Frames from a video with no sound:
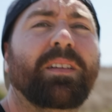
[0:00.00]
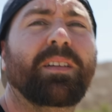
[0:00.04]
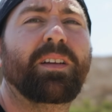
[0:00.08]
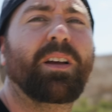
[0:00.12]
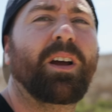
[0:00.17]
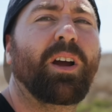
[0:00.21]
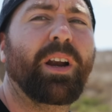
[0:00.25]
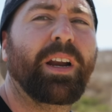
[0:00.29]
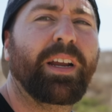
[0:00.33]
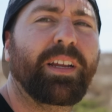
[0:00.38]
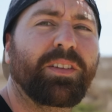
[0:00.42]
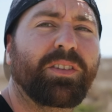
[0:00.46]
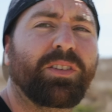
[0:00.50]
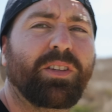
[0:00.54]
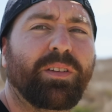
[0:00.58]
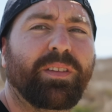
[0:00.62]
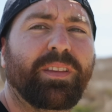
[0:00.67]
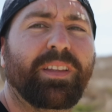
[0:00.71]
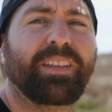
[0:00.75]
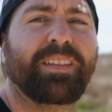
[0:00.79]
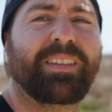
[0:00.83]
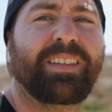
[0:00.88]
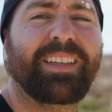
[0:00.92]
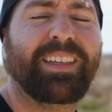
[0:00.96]
All right, so
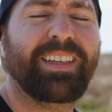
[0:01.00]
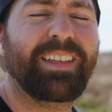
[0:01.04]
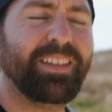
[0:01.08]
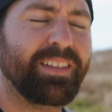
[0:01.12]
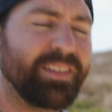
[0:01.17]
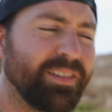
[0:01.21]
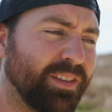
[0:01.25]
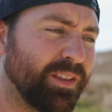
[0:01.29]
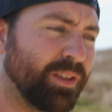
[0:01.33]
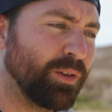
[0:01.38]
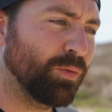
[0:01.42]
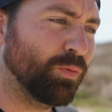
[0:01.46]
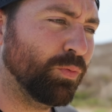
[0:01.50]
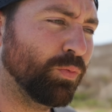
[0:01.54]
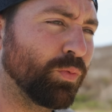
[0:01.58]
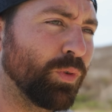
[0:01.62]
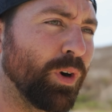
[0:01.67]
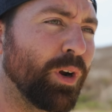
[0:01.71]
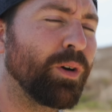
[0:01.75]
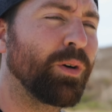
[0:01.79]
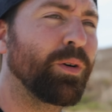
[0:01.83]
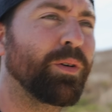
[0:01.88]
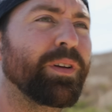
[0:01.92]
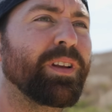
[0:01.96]
this is the
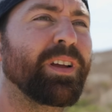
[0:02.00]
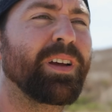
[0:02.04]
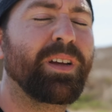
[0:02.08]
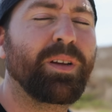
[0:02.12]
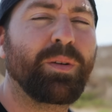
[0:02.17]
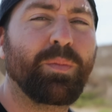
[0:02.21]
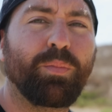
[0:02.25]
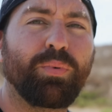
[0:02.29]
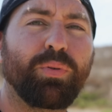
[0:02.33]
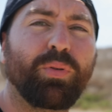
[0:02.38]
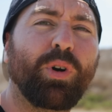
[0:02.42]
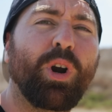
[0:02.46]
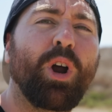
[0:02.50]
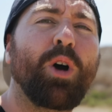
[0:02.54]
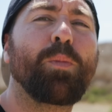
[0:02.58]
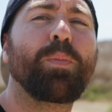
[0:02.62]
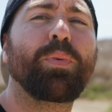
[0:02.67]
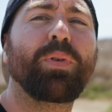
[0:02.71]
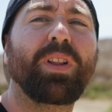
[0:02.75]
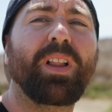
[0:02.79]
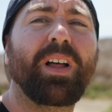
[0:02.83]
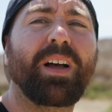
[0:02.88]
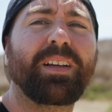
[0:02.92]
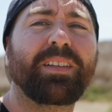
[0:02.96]
Rode Pro
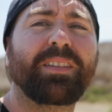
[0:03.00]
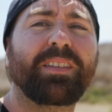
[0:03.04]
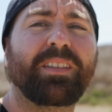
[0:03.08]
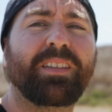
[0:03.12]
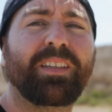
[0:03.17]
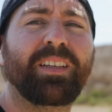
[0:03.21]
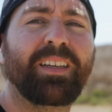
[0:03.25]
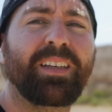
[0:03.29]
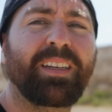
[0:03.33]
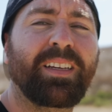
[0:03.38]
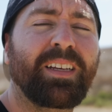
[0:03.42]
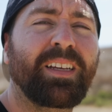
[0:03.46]
Plus,